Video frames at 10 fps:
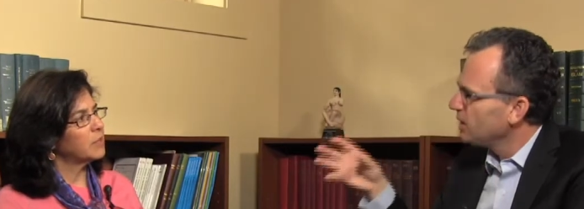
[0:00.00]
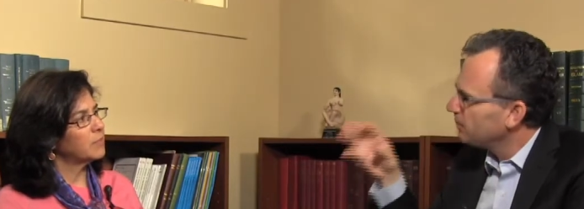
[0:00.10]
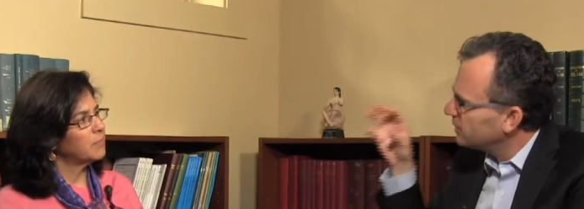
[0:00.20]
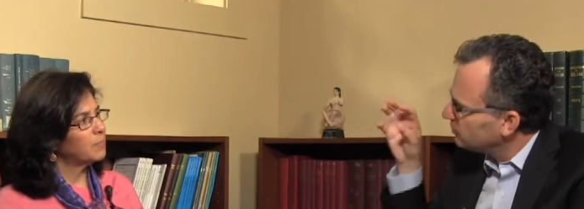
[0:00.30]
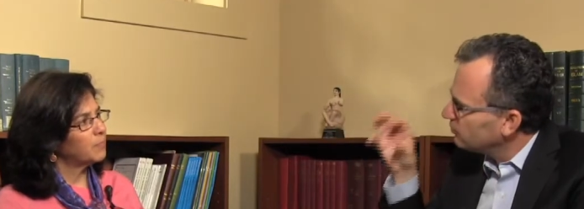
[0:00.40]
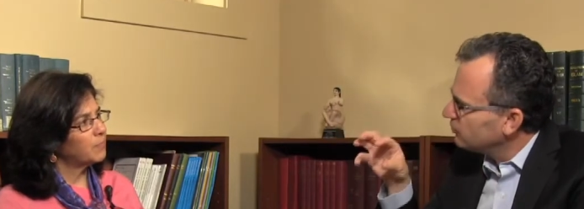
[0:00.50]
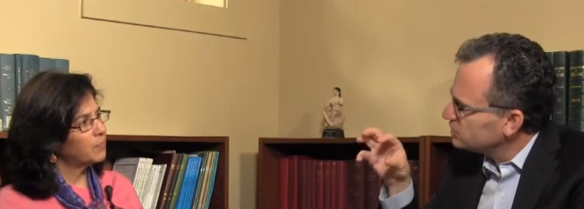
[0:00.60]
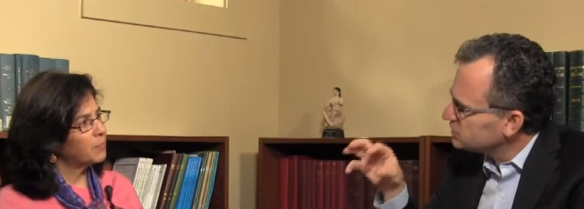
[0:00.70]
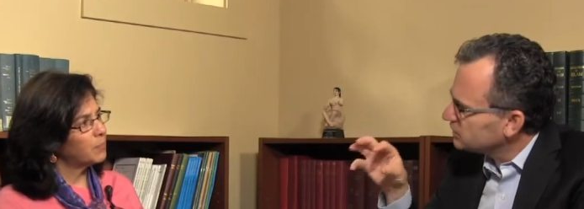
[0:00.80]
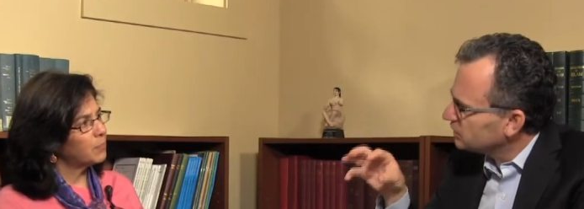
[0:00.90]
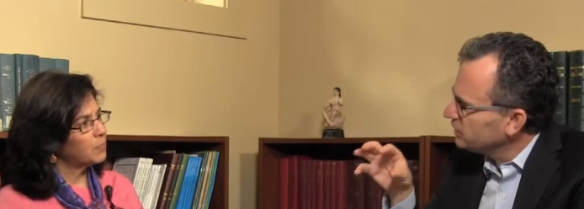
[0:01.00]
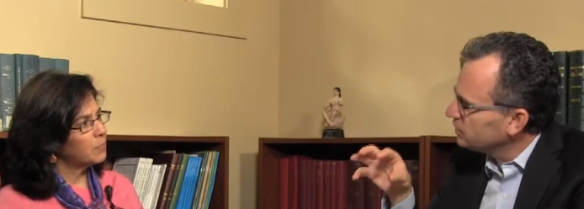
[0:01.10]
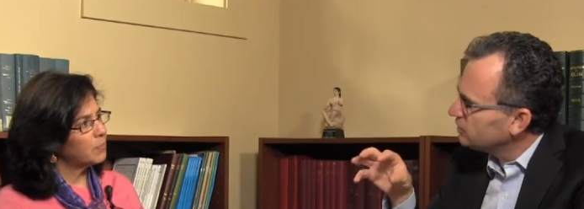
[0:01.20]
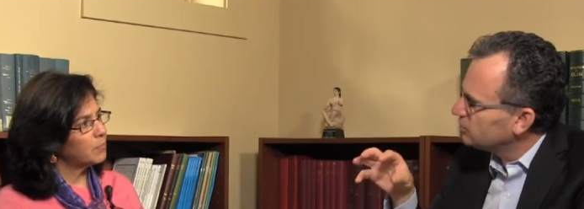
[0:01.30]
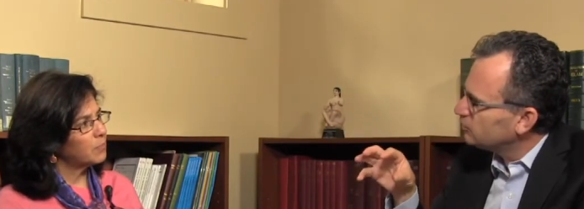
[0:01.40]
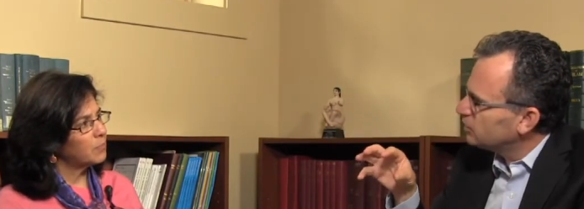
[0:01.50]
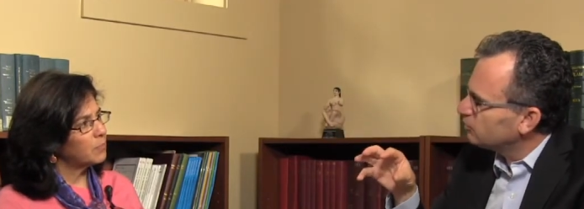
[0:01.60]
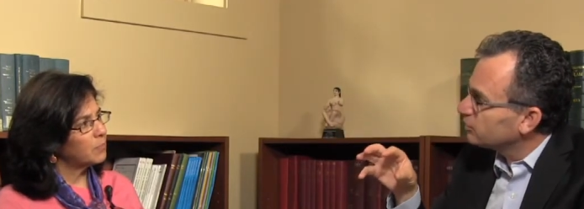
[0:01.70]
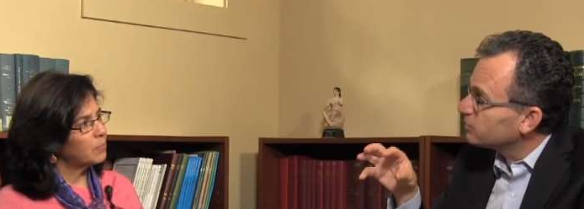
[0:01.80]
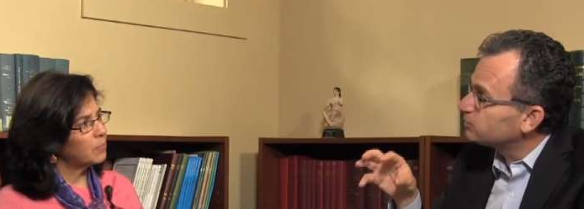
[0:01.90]
Speaker 1: Yes. But was it clear
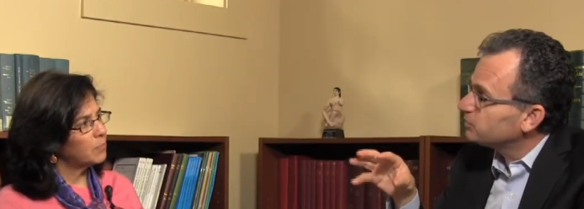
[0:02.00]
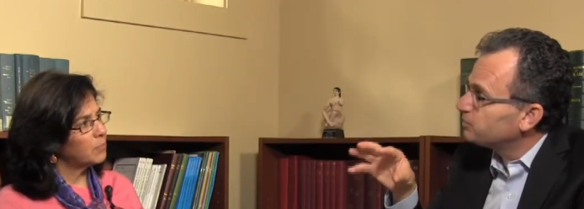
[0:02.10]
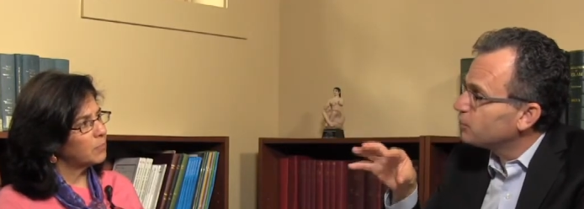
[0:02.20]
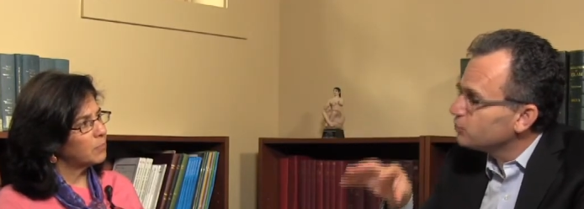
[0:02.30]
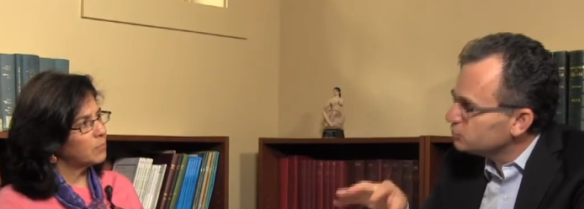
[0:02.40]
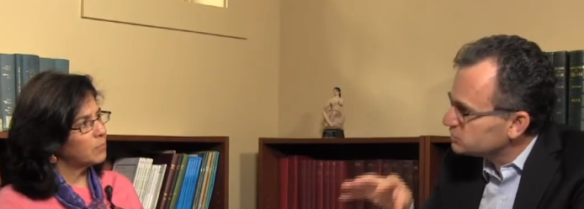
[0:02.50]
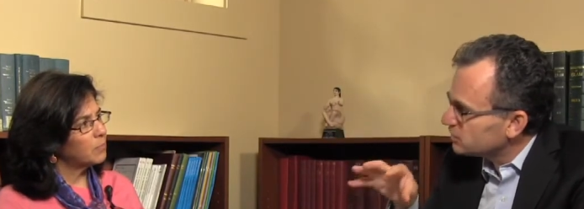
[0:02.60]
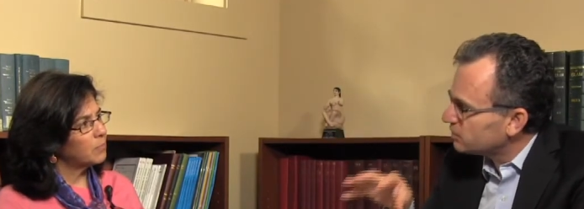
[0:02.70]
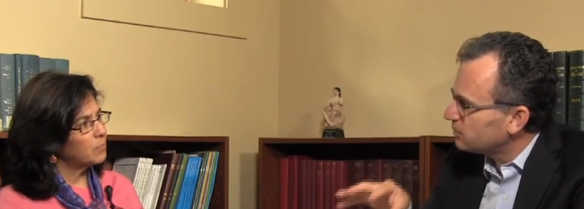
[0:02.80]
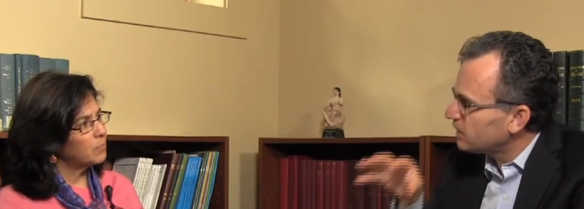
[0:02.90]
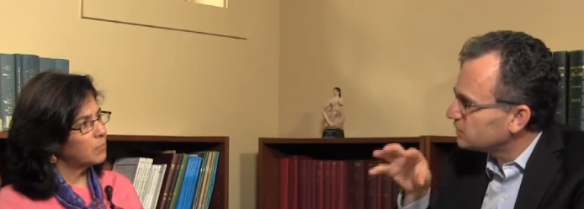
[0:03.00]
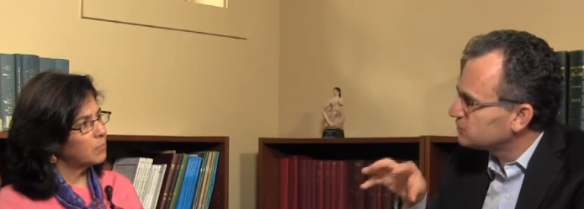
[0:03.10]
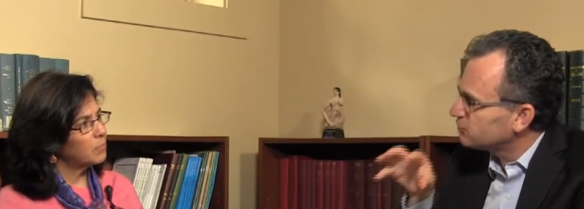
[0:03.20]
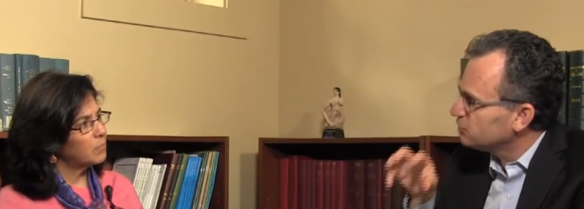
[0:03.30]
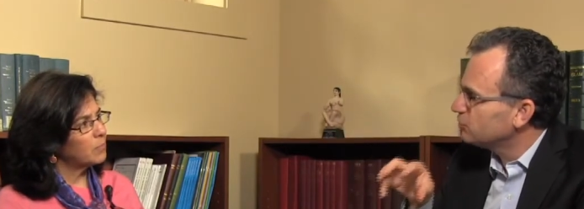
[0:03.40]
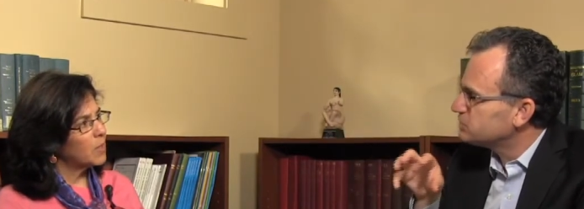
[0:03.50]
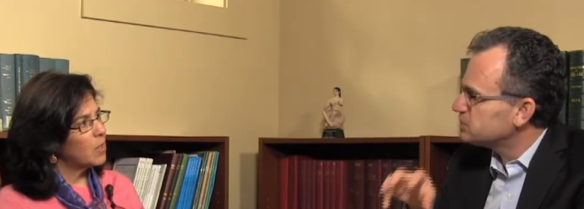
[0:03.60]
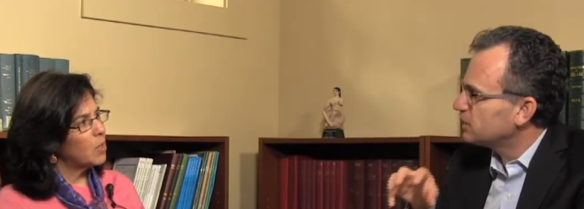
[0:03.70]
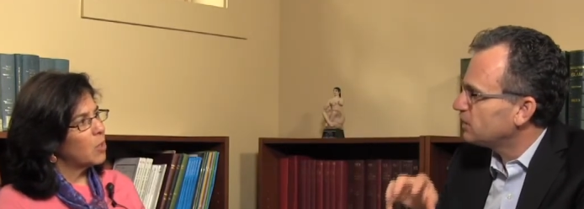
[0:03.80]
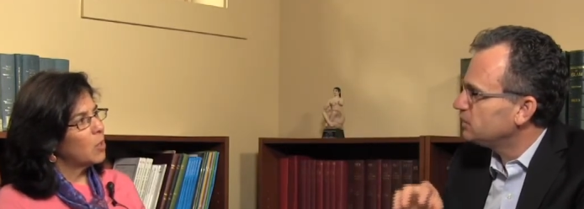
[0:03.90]
what were the proposed cutbacks for
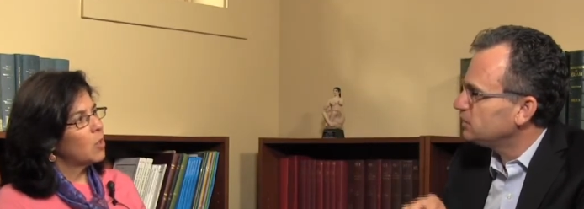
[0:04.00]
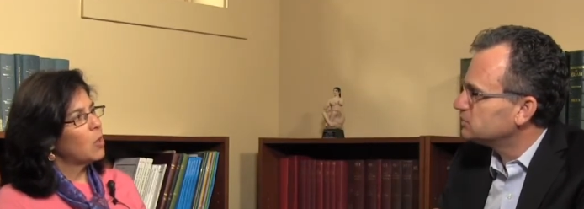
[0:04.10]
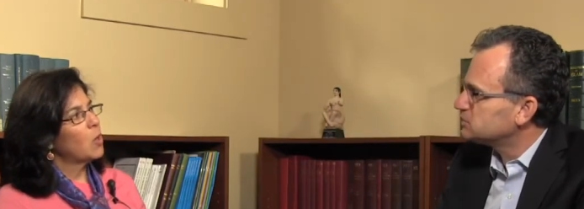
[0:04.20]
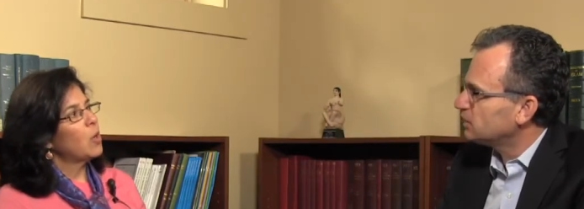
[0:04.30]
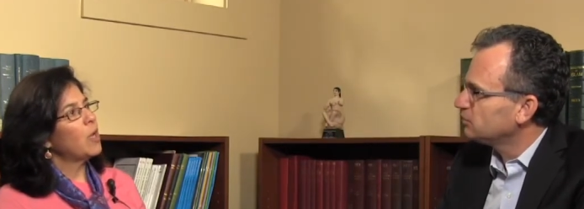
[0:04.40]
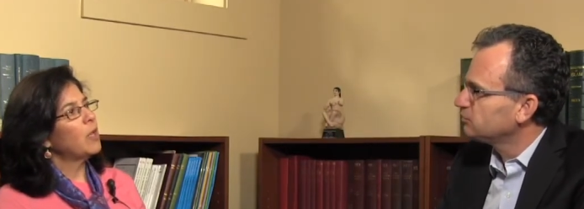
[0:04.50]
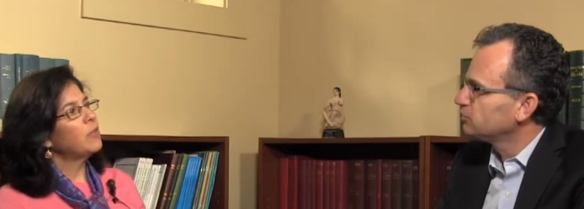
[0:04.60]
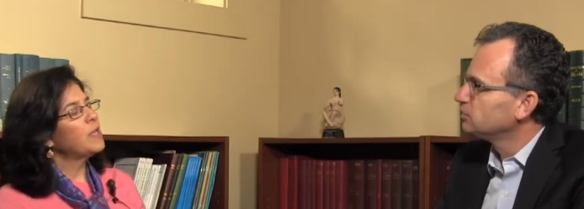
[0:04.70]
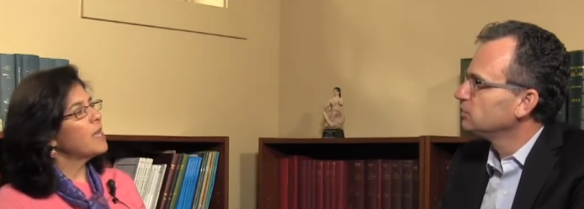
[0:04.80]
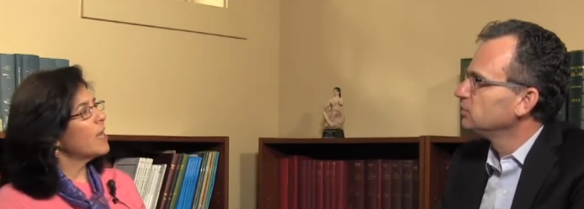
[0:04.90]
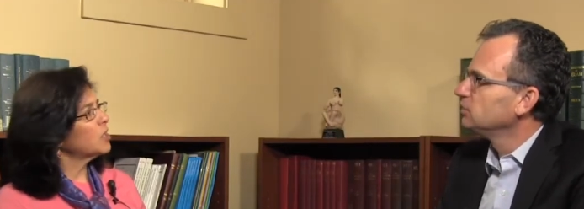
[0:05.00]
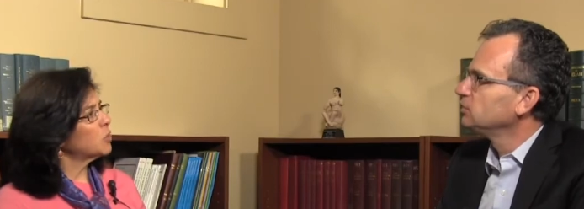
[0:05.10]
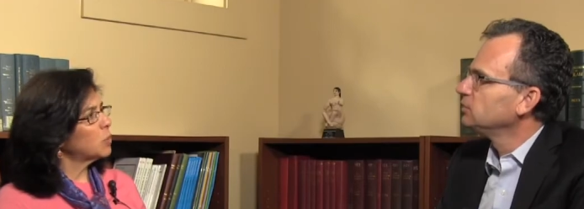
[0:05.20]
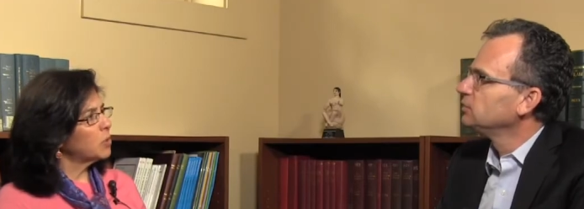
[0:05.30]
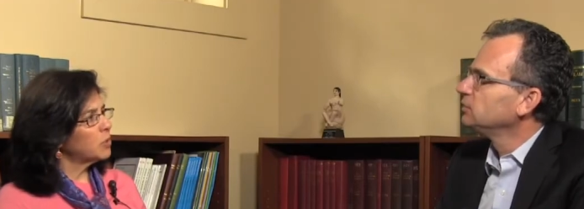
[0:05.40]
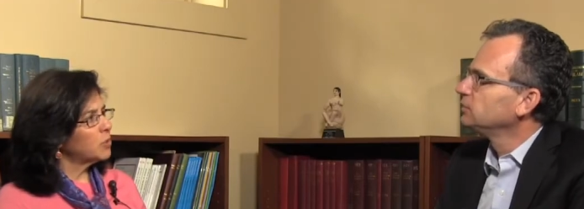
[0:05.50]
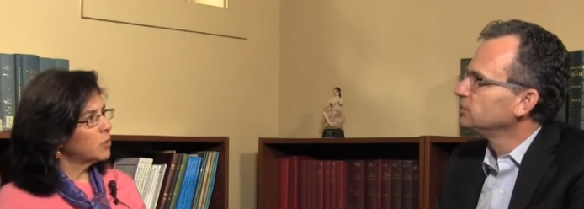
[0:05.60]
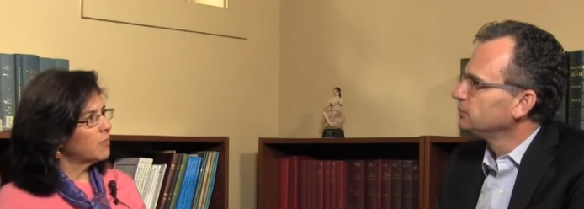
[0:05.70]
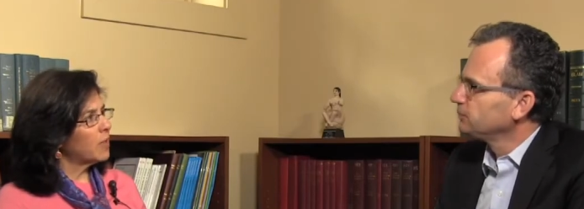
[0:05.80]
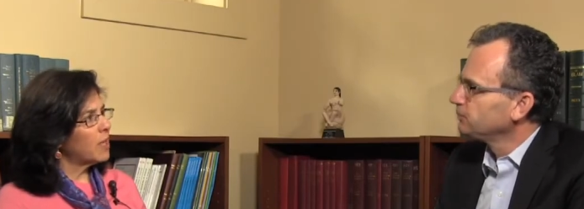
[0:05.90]
USAID itself?
Speaker 2: The actual
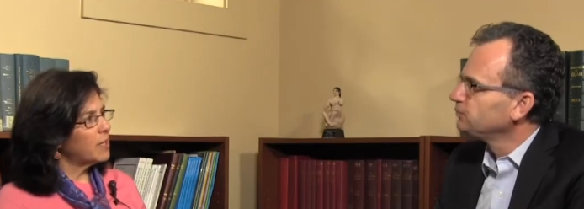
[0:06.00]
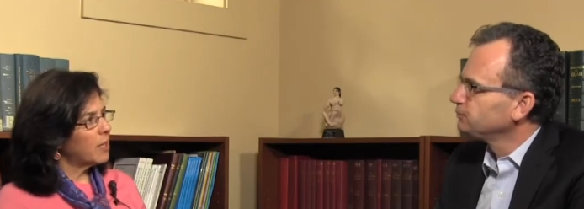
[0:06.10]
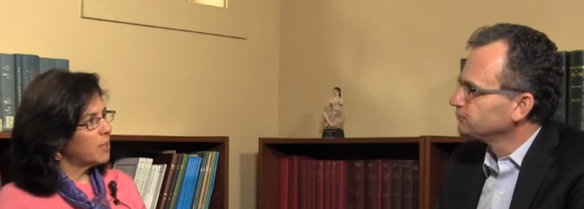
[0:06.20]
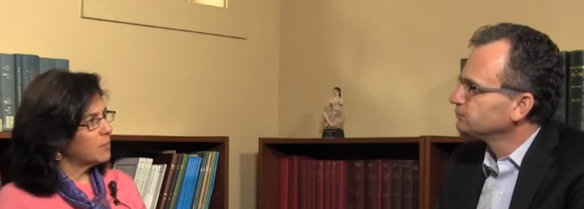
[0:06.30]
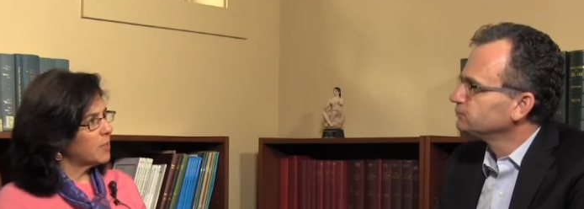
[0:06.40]
sort of line